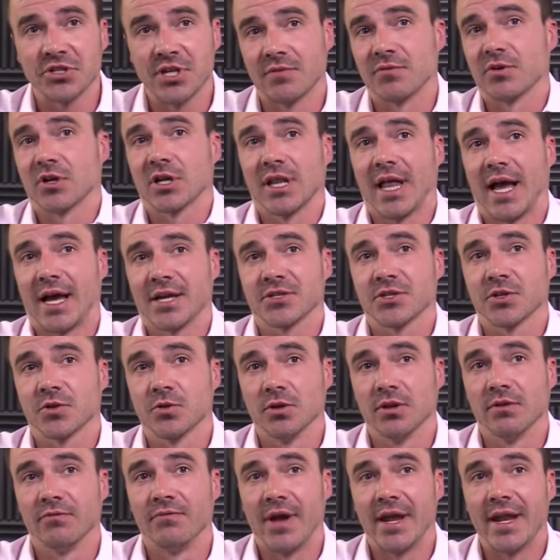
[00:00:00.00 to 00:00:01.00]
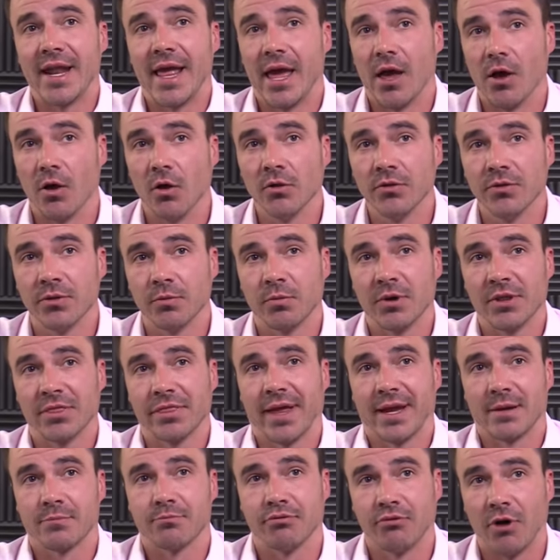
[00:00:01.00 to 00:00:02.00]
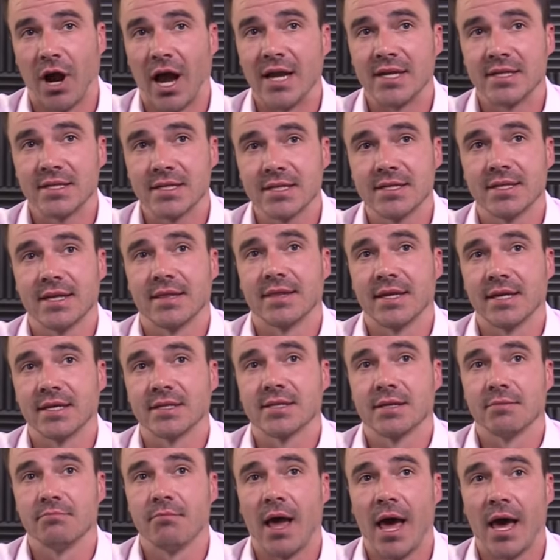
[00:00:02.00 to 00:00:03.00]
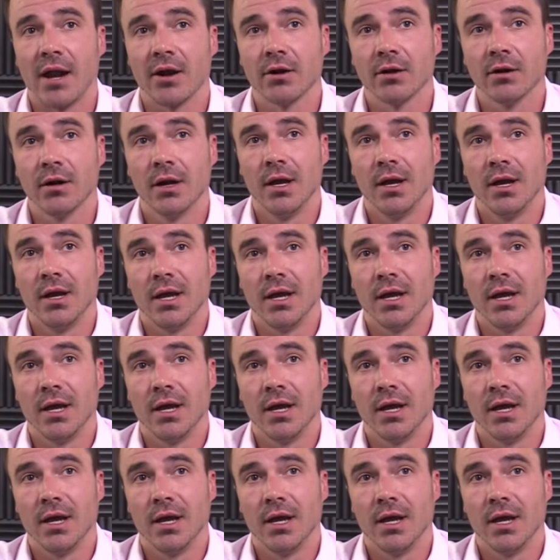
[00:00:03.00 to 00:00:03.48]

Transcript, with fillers: ever classical event held with like prizes and things that matter.